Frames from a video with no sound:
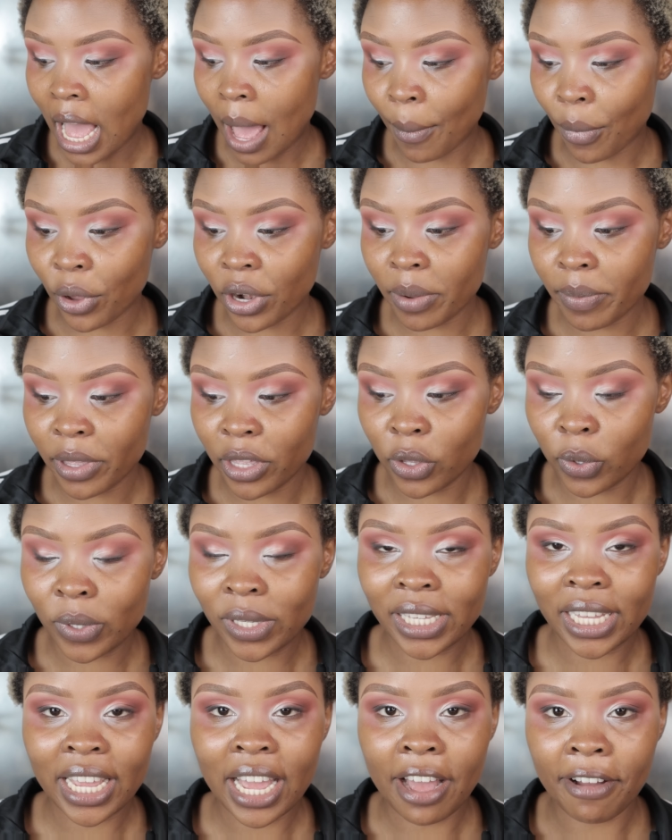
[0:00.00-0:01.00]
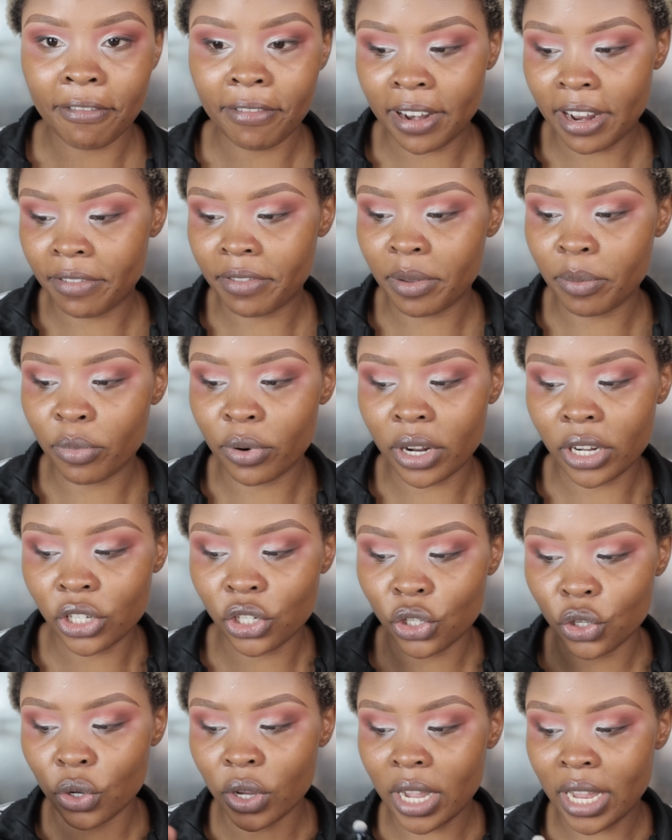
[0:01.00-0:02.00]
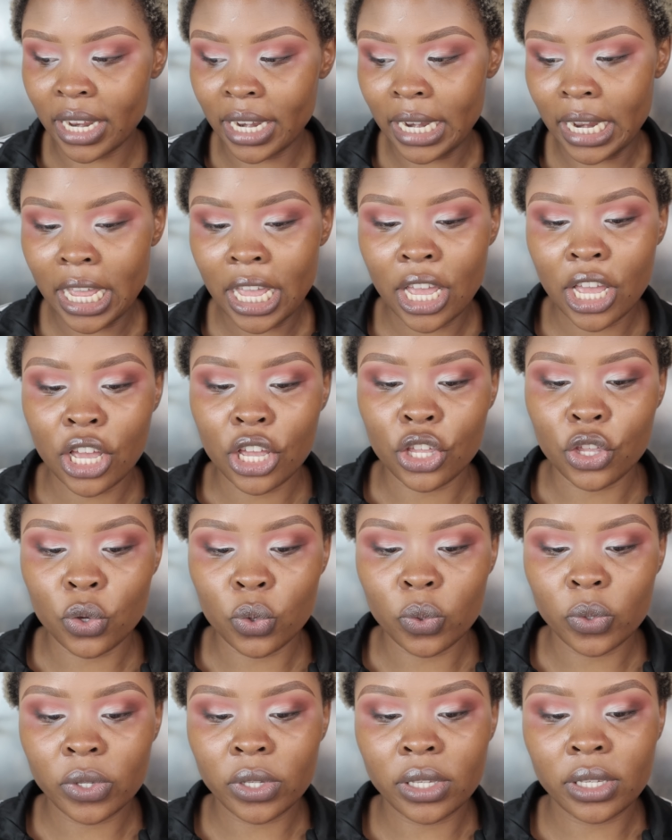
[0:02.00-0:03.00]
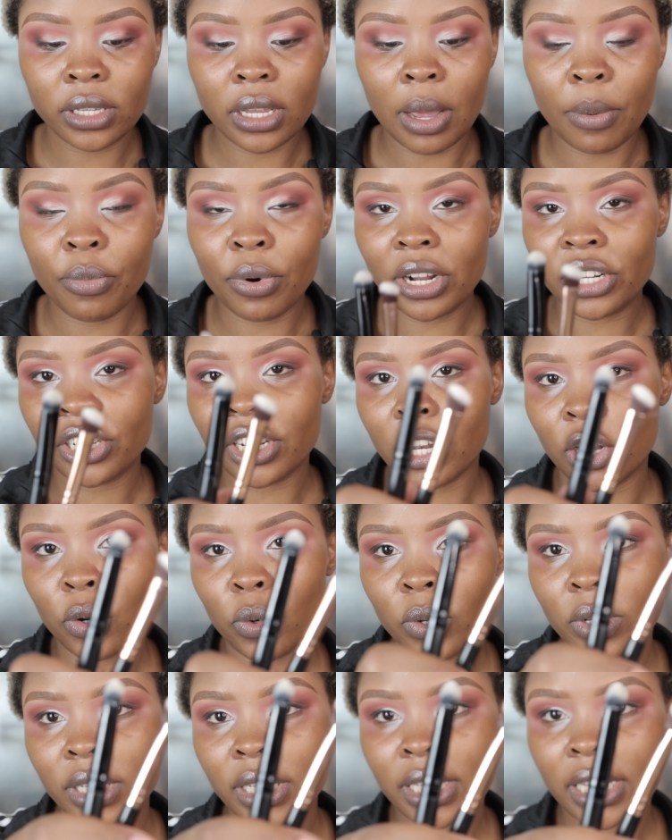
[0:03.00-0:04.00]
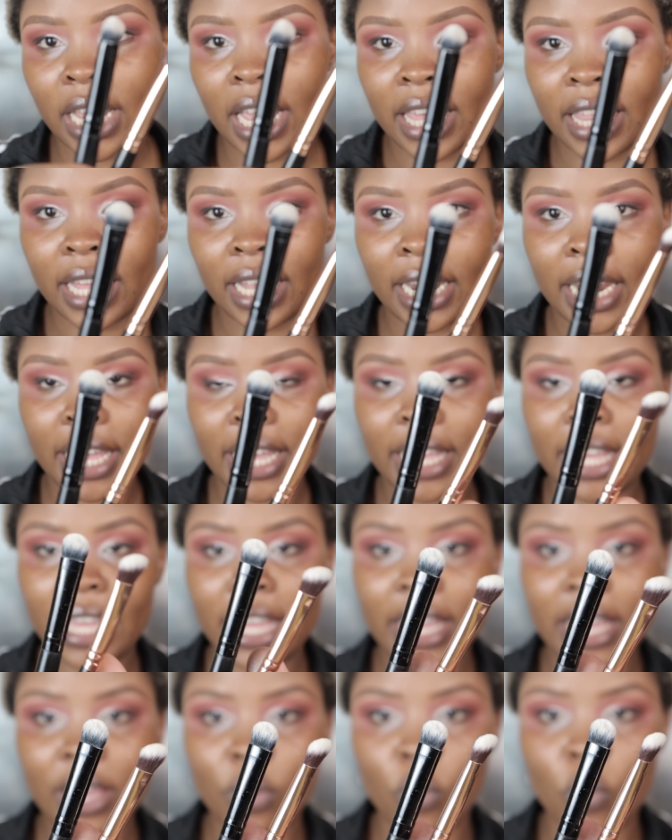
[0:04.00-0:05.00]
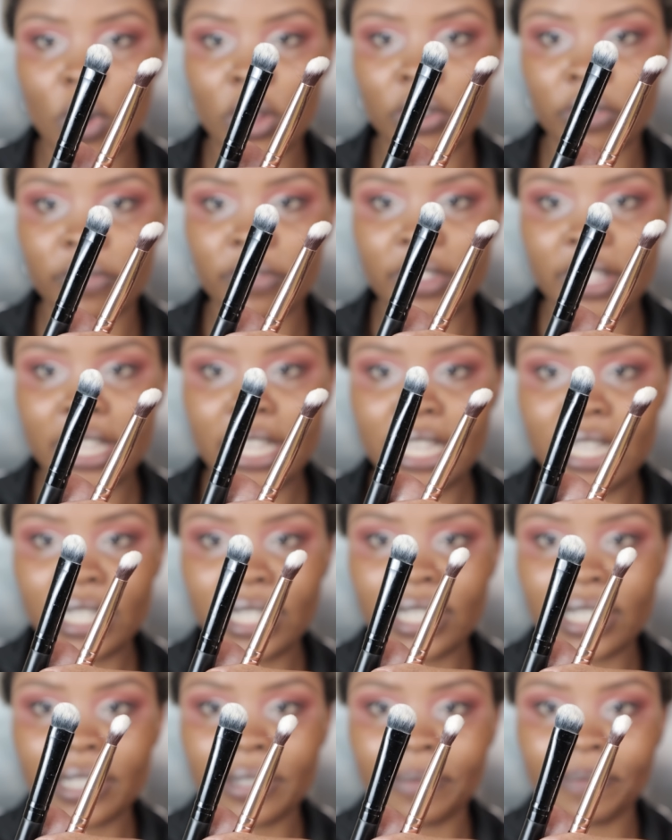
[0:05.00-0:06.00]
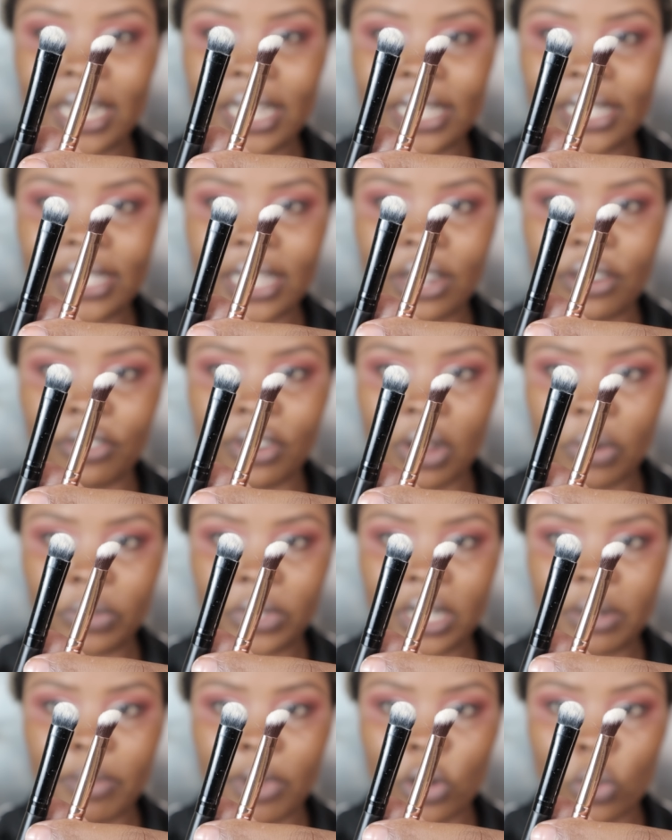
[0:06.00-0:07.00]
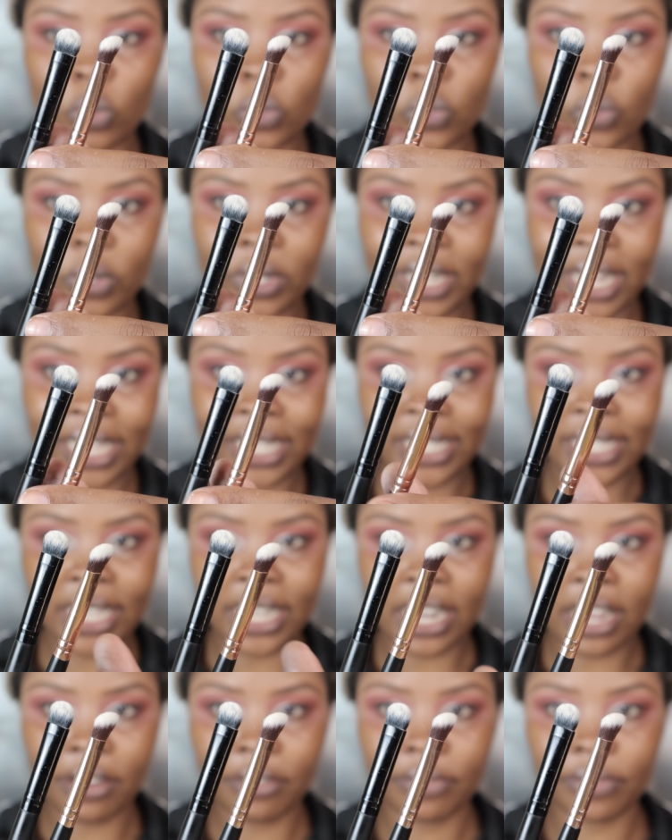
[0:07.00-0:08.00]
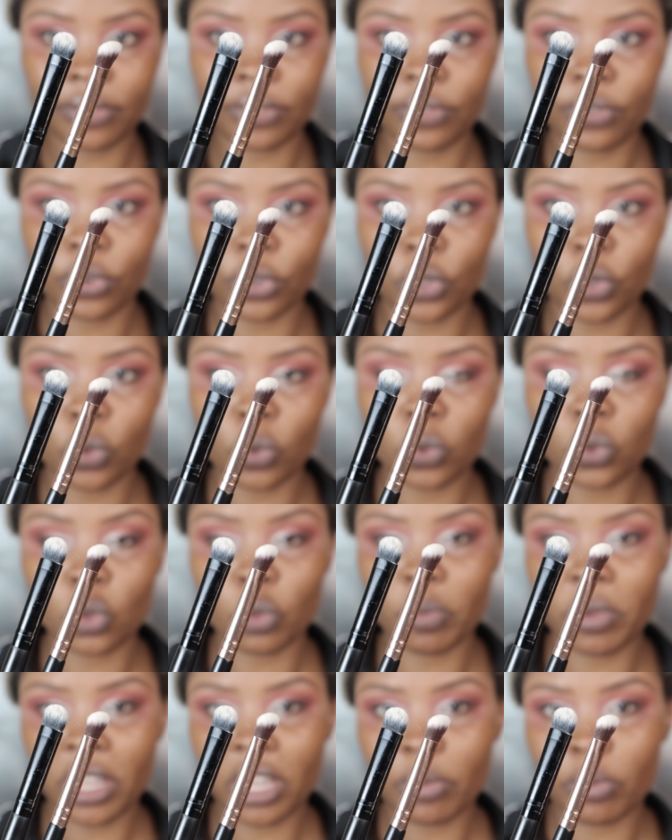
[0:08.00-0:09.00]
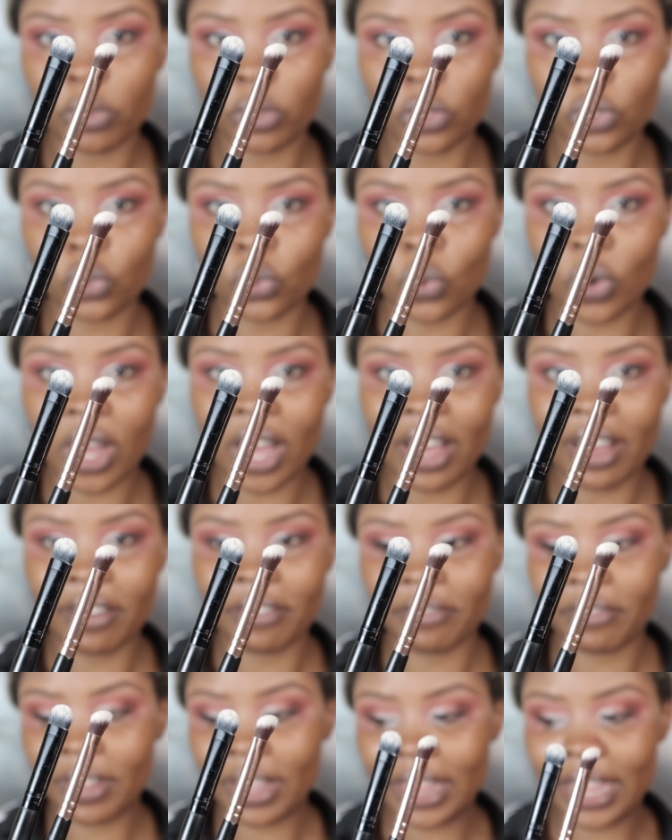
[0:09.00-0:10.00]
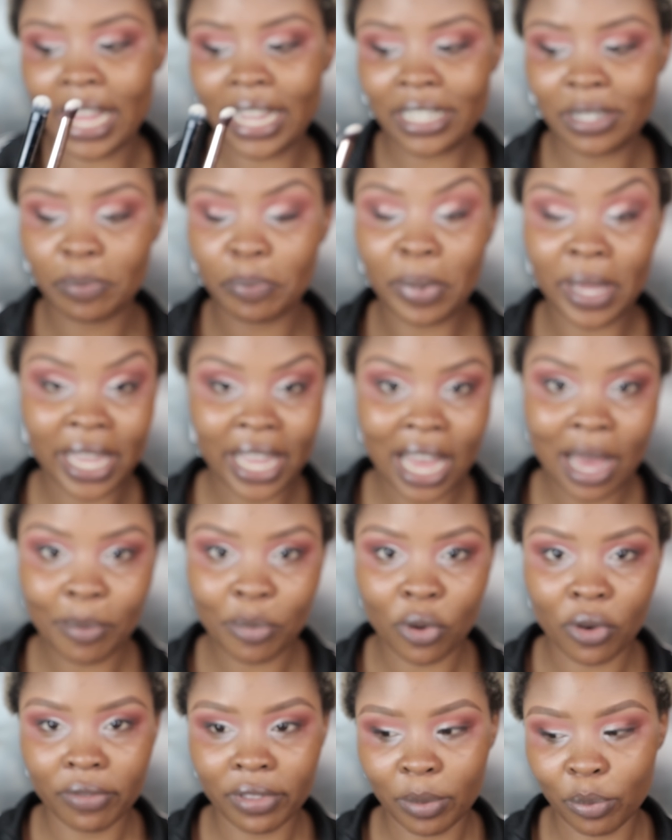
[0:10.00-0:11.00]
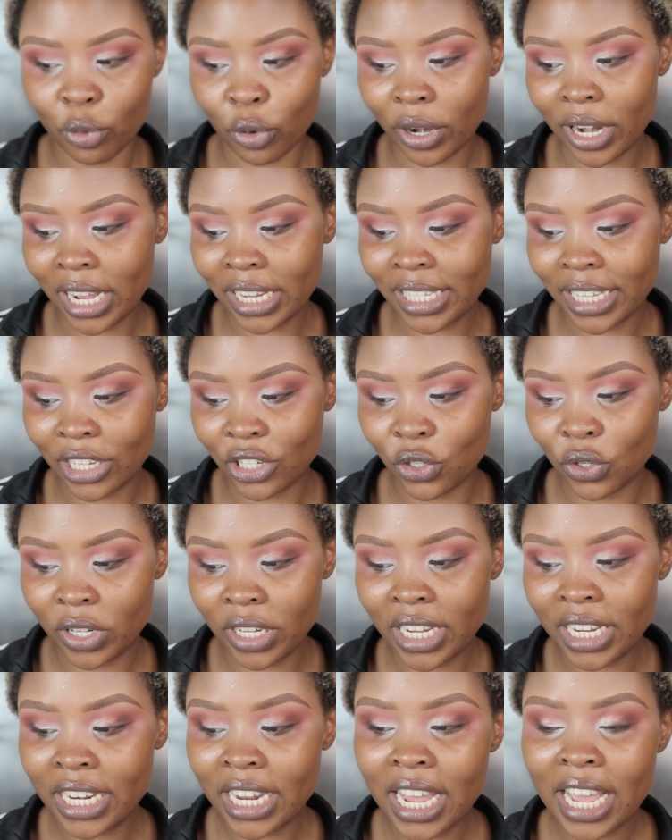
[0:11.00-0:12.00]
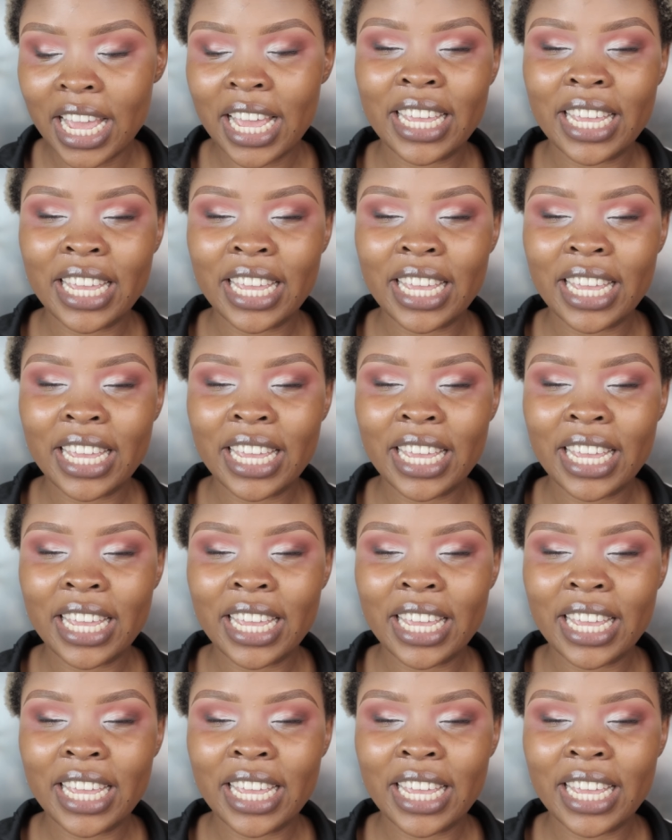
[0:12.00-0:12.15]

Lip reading: I'm gonna be using a fluffy brush. You can use a brush that looks either like one of these that is rounded but also dense enough for you to be able to have that pickup of the product that you need.